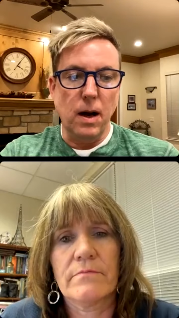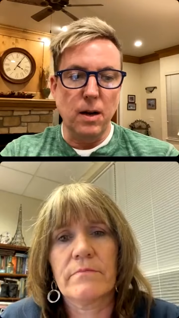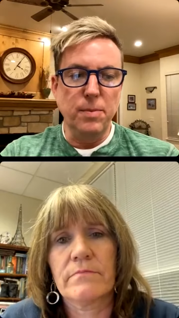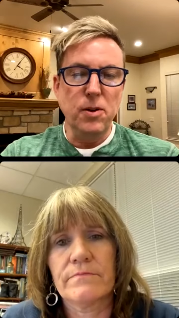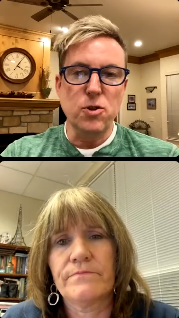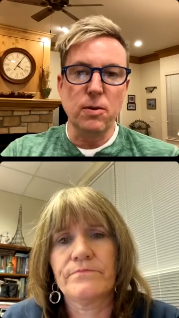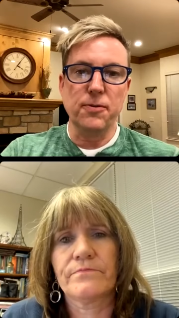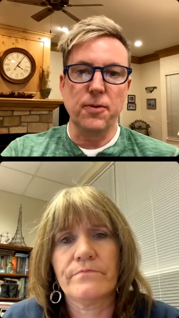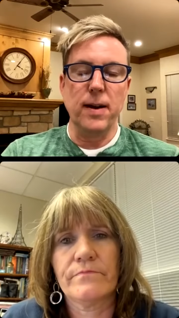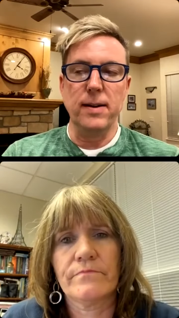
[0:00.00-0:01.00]
Speaker 1: mutual
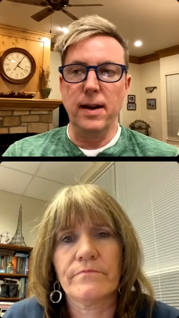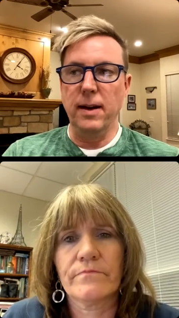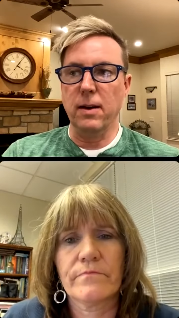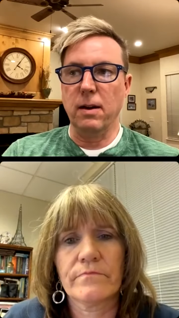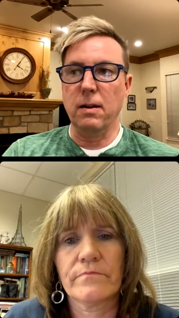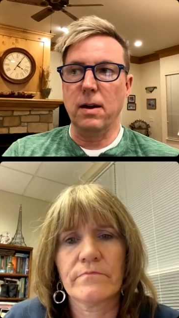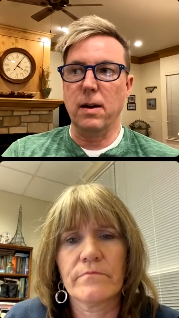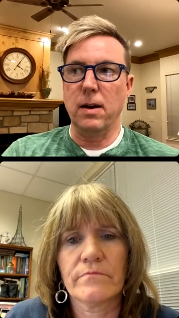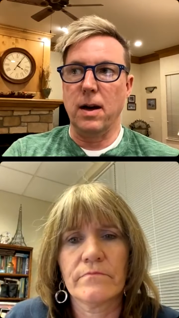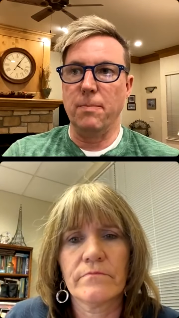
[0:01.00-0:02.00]
friend Neil
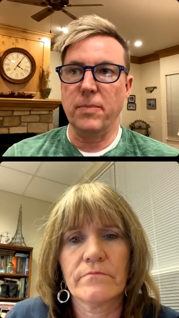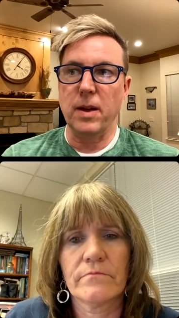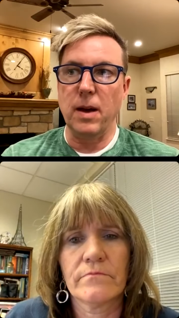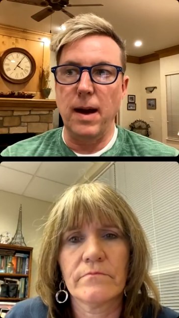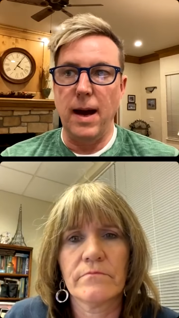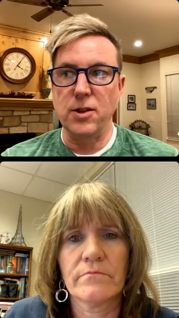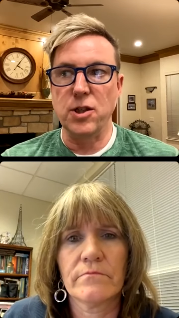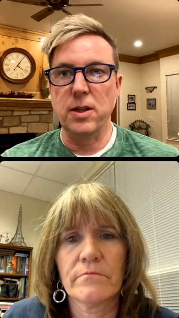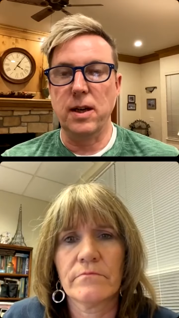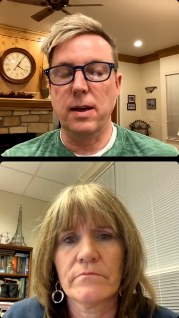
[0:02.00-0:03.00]
um,
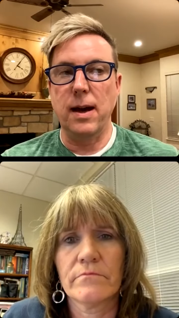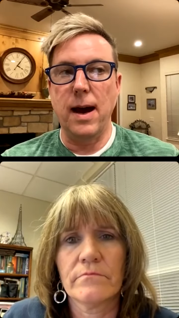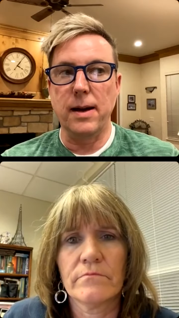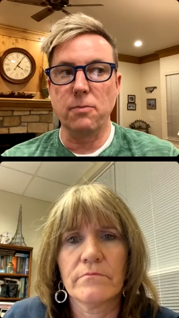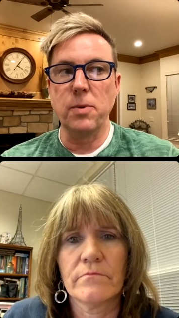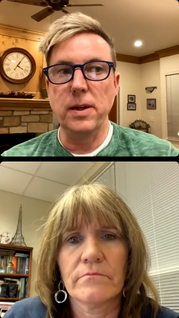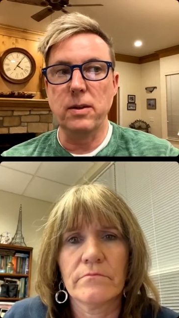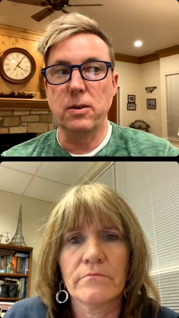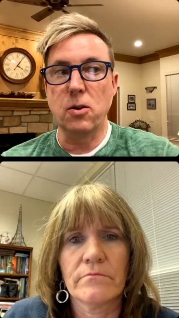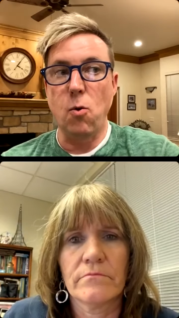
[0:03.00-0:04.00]
actually had a really
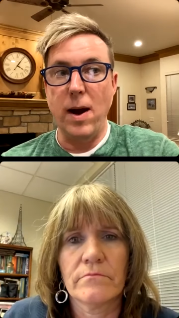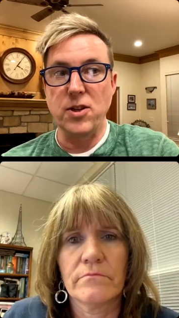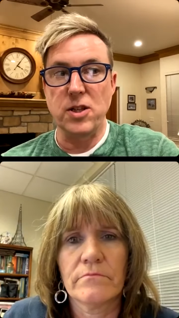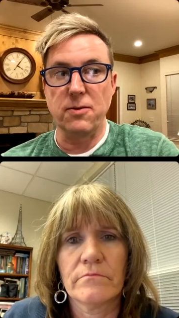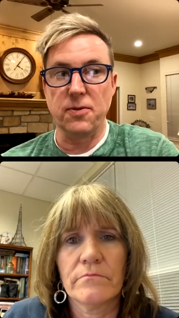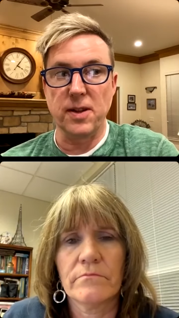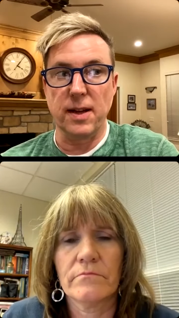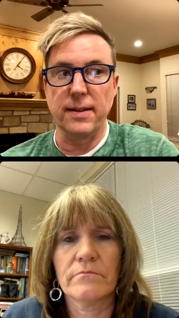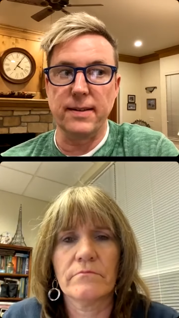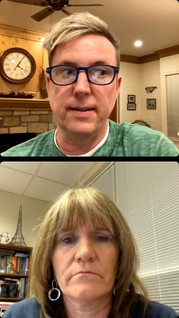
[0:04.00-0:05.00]
good question for
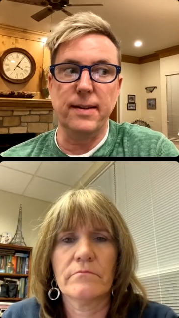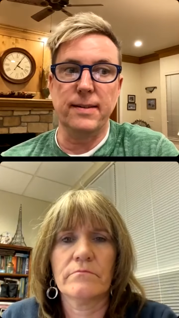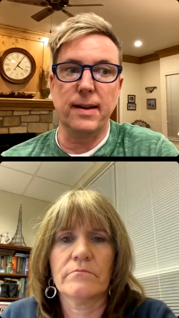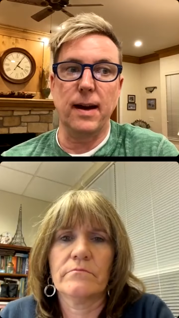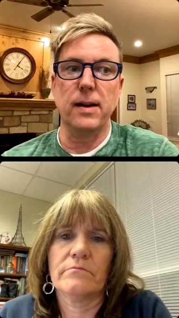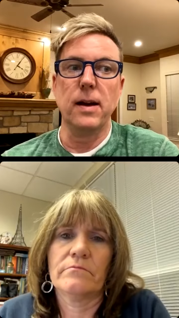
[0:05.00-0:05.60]
this. He said,